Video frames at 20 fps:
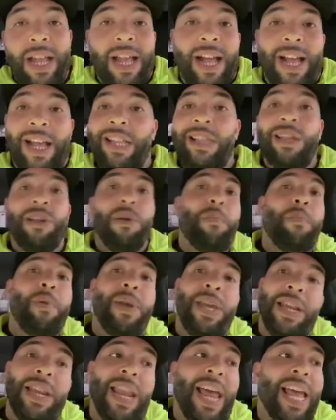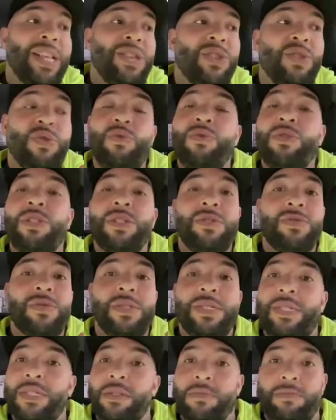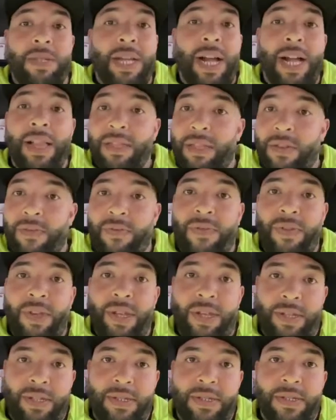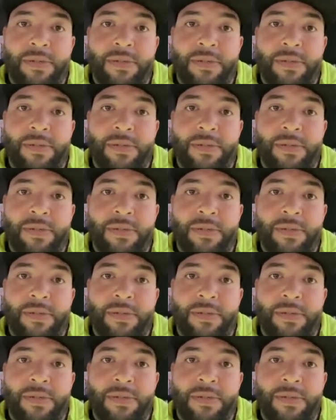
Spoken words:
I ended up paying like $200 something in fees.